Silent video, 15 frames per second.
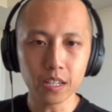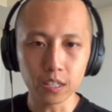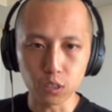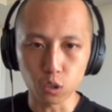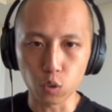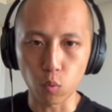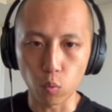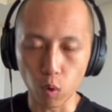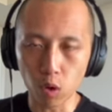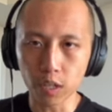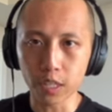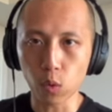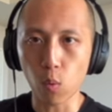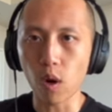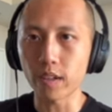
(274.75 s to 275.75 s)
is
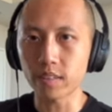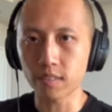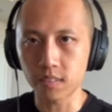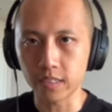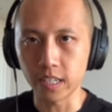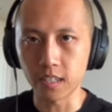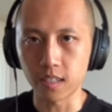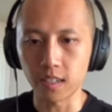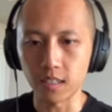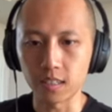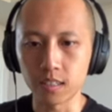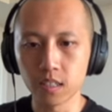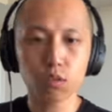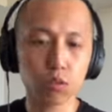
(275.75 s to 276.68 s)
growing quite steadily.